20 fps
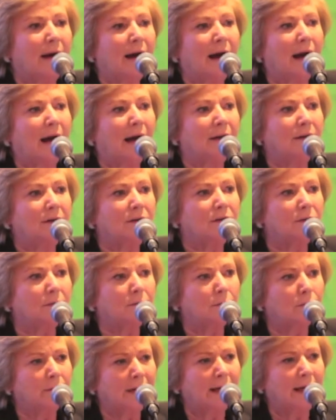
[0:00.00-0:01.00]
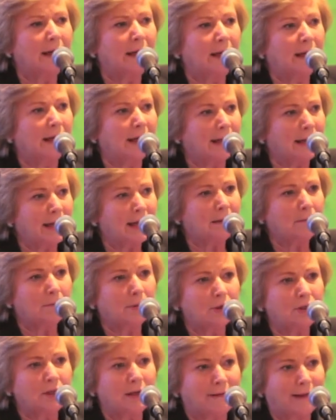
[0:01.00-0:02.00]
And really, again,
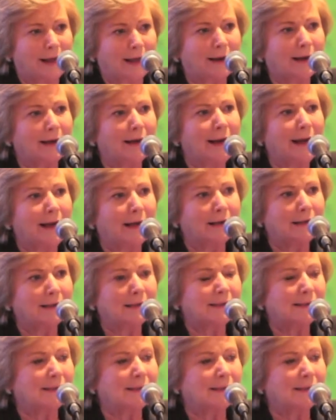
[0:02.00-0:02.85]
putting that lens,